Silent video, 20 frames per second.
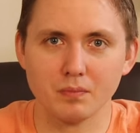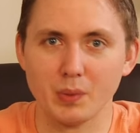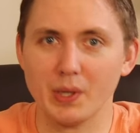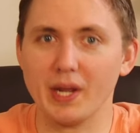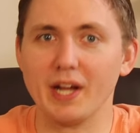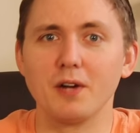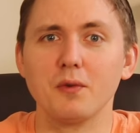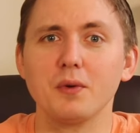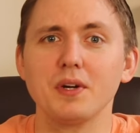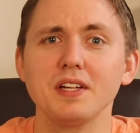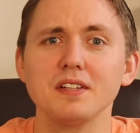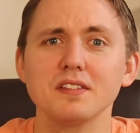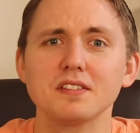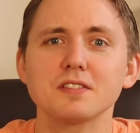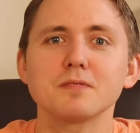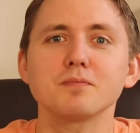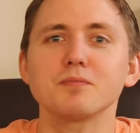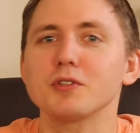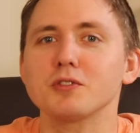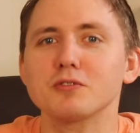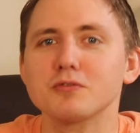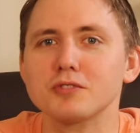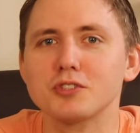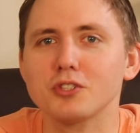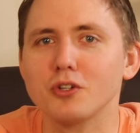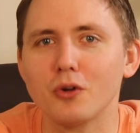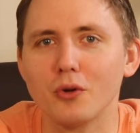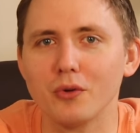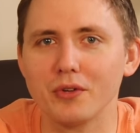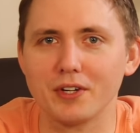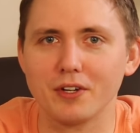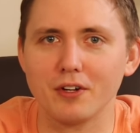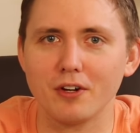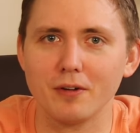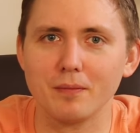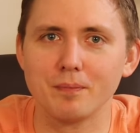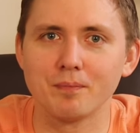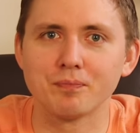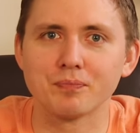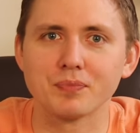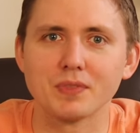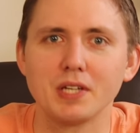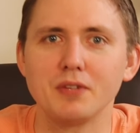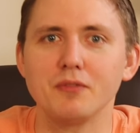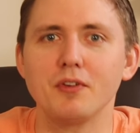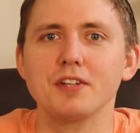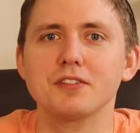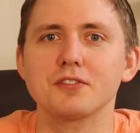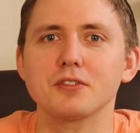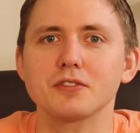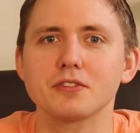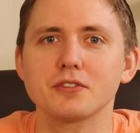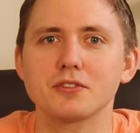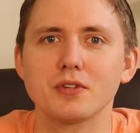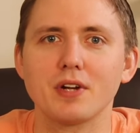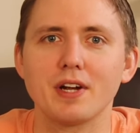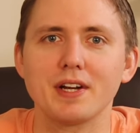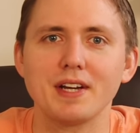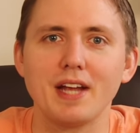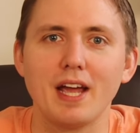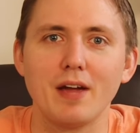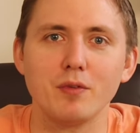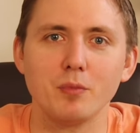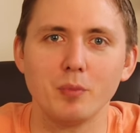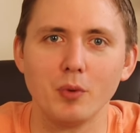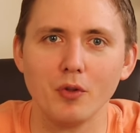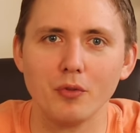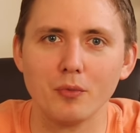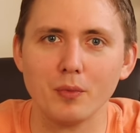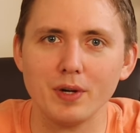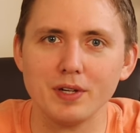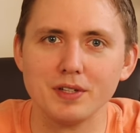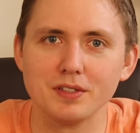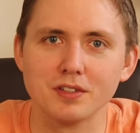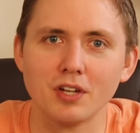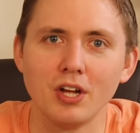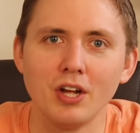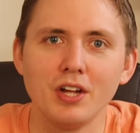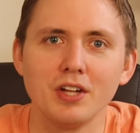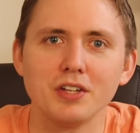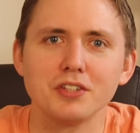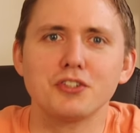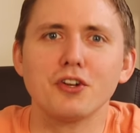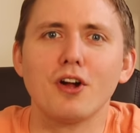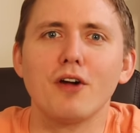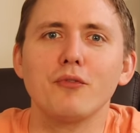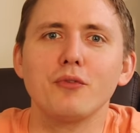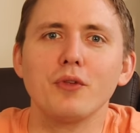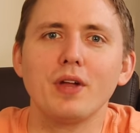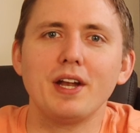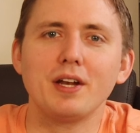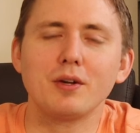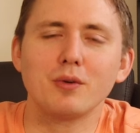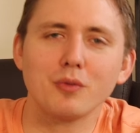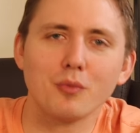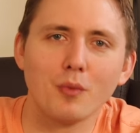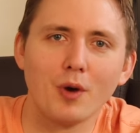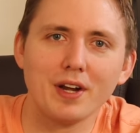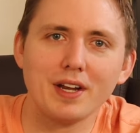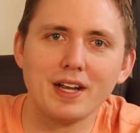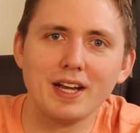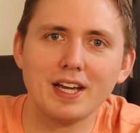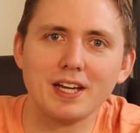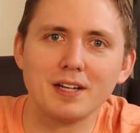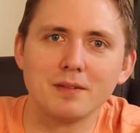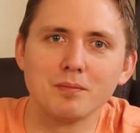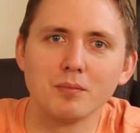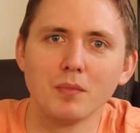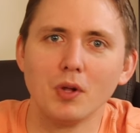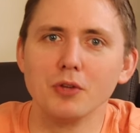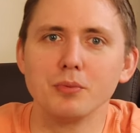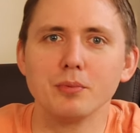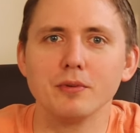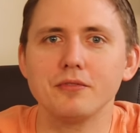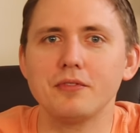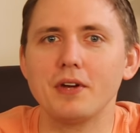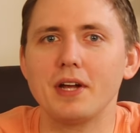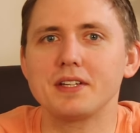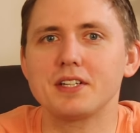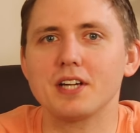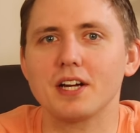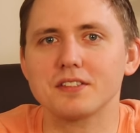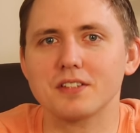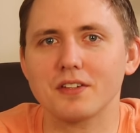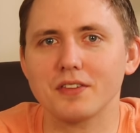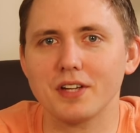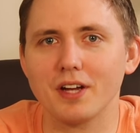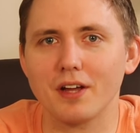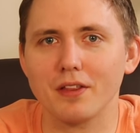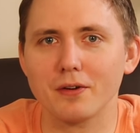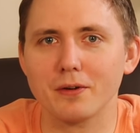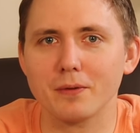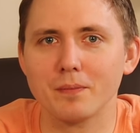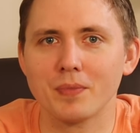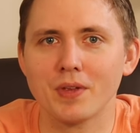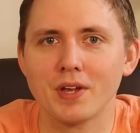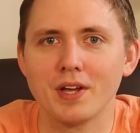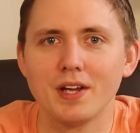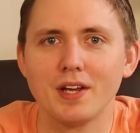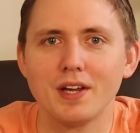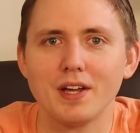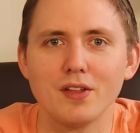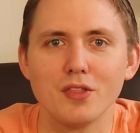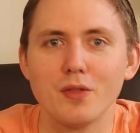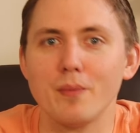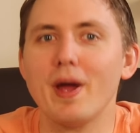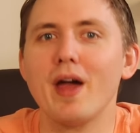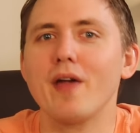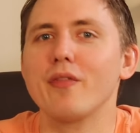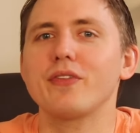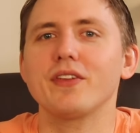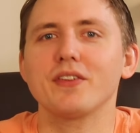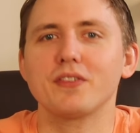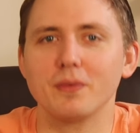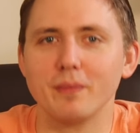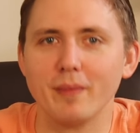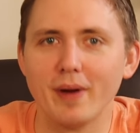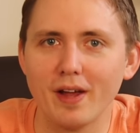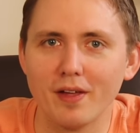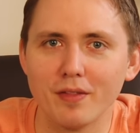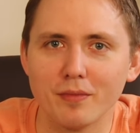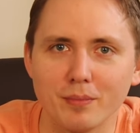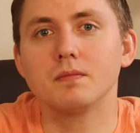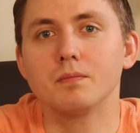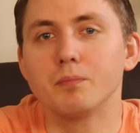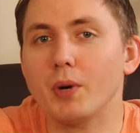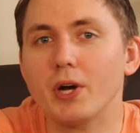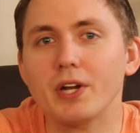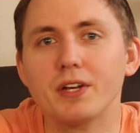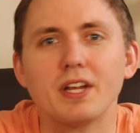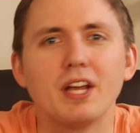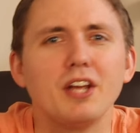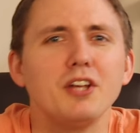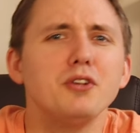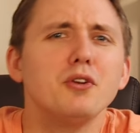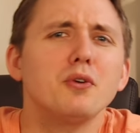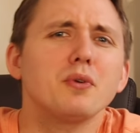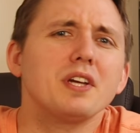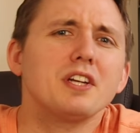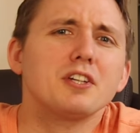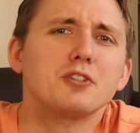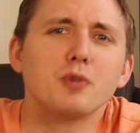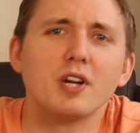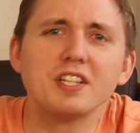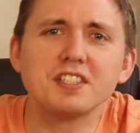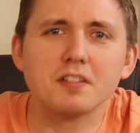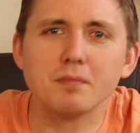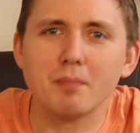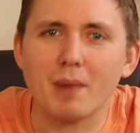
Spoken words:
But equities, they're still holding on. Investors are trying to have it both ways. Soft landing with one hand, multiple Fed cuts on the other. The math doesn't math. But you don't get aggressive